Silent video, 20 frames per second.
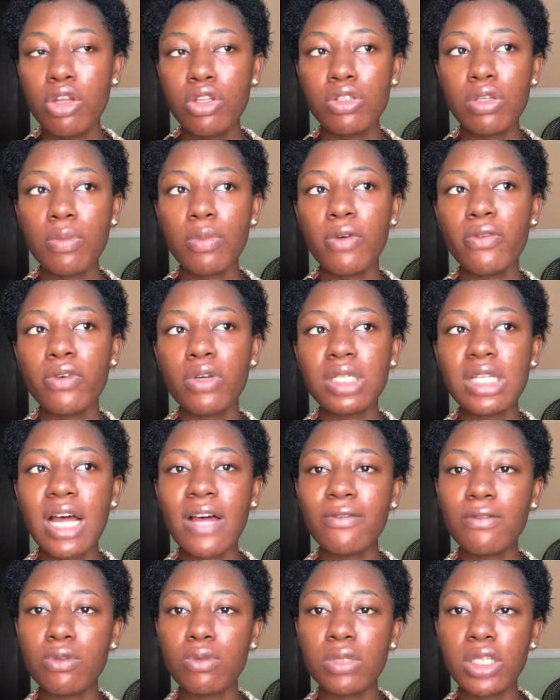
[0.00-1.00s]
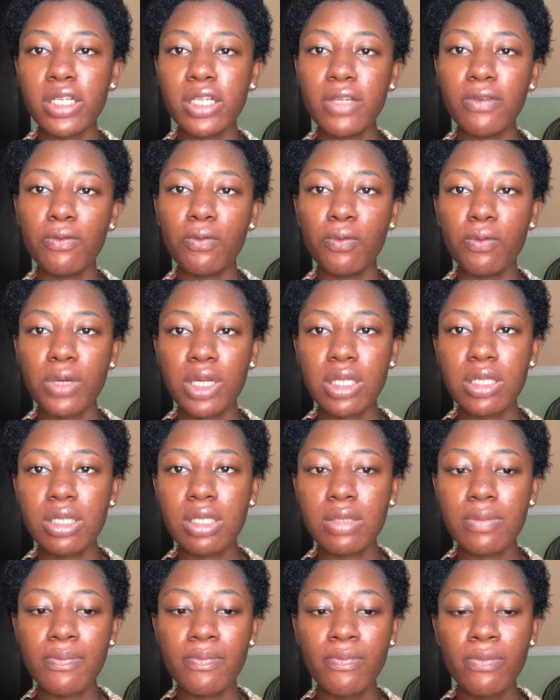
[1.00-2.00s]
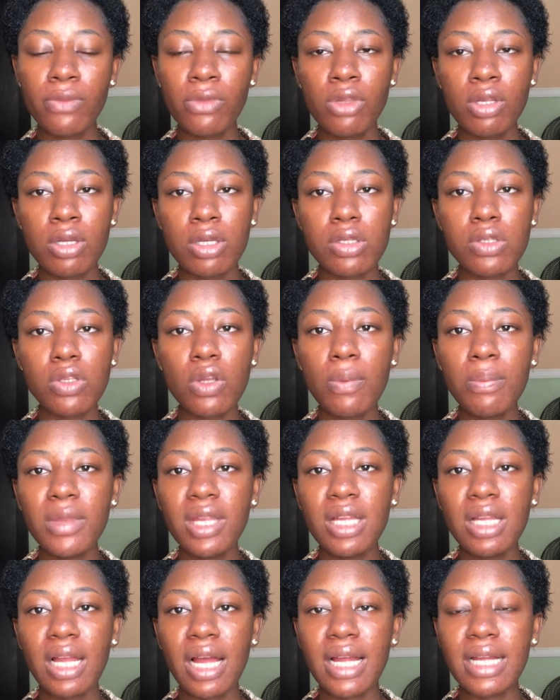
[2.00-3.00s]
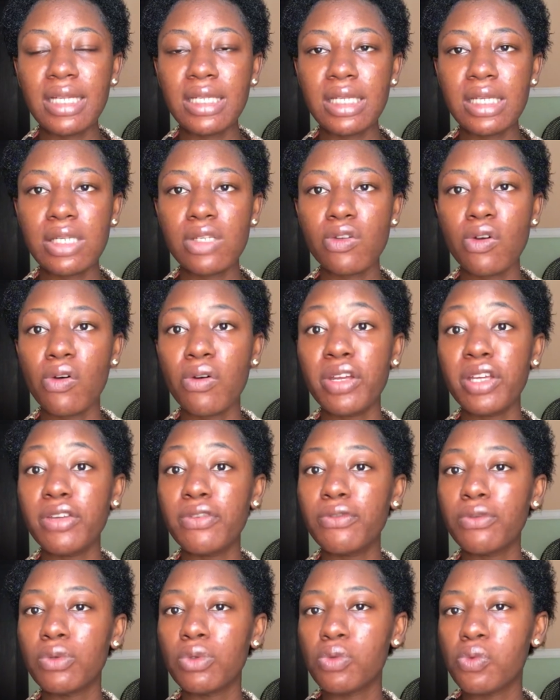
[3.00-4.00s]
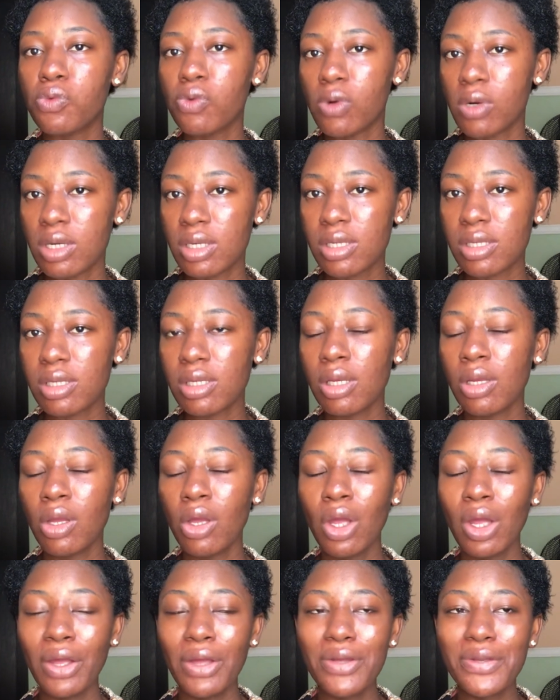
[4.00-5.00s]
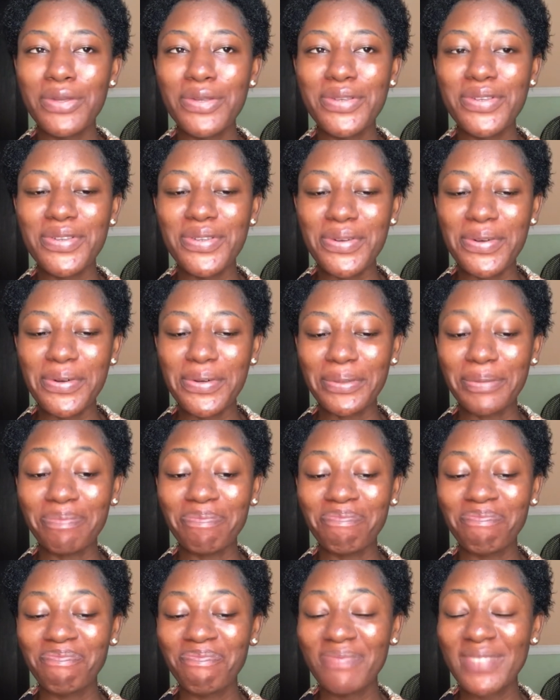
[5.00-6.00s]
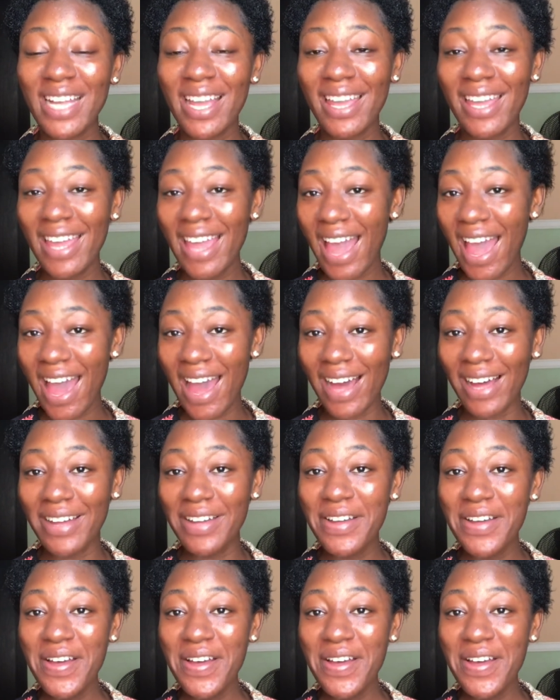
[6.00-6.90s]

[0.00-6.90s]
Some of us have to live with something like this or even worse. So yeah,